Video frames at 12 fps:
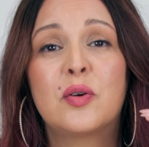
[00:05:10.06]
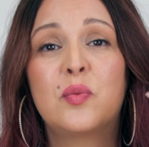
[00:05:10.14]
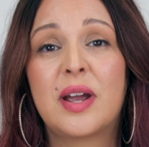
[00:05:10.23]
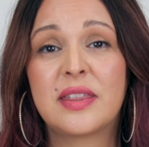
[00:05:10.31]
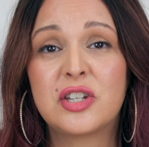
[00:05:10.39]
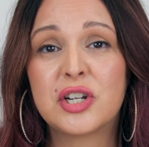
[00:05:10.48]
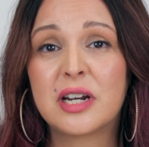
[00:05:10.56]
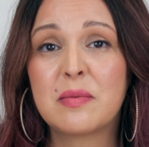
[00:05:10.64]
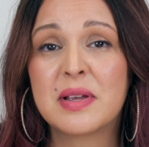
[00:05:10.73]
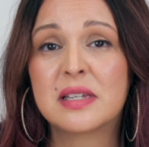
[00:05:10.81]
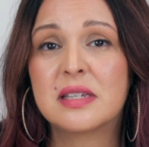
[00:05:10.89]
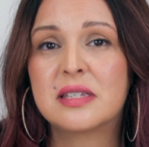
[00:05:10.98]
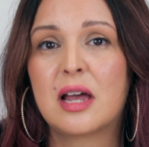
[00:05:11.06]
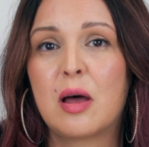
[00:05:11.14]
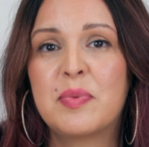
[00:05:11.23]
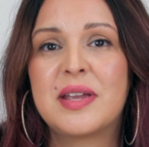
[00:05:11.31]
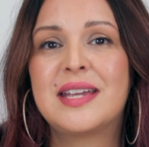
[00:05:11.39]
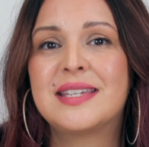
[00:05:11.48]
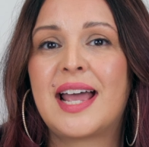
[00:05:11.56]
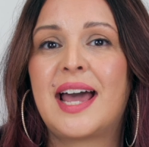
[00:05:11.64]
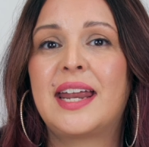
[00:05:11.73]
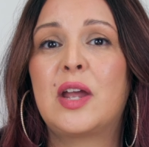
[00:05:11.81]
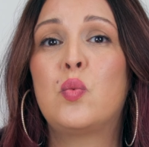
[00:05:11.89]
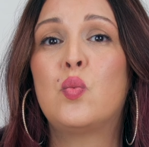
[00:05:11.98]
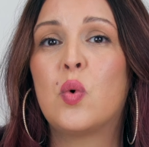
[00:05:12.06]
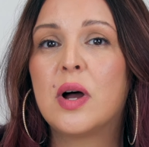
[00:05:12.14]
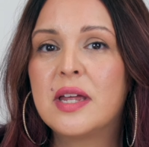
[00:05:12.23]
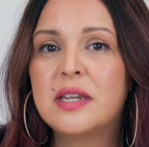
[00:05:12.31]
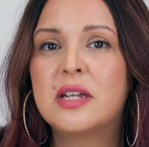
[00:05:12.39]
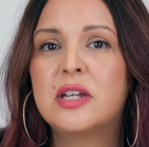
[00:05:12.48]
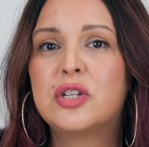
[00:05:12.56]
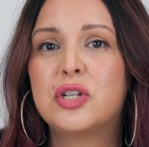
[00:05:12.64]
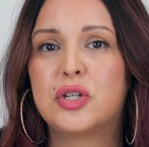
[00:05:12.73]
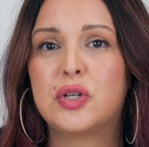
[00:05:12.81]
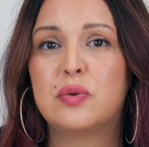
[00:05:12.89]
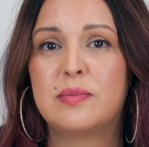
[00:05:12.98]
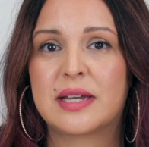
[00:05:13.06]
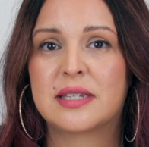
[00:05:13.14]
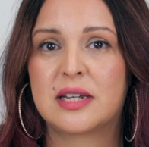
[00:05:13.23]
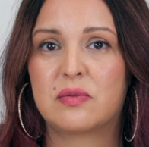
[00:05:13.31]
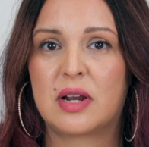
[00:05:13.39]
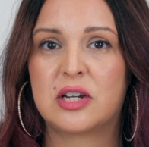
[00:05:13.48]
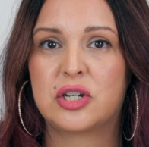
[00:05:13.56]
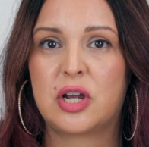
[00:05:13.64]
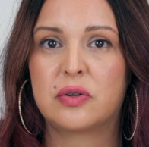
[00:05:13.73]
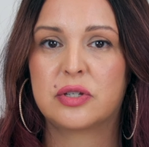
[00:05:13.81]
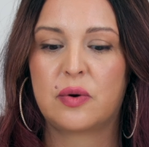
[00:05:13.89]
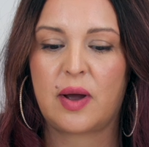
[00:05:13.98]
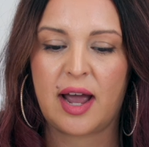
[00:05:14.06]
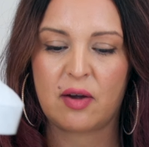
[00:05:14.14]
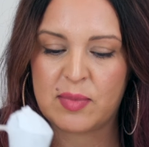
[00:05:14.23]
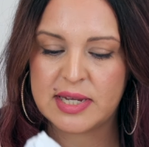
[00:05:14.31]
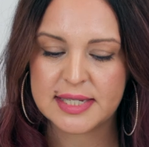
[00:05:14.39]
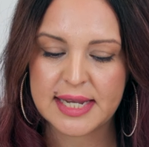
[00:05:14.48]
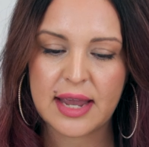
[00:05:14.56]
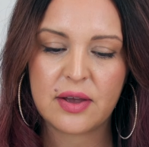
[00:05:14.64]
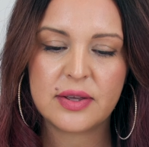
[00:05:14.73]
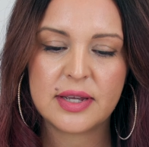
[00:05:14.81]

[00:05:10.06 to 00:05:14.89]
the way that you're gonna mix this up is at a 1:2 mixing ratio. So I have my scale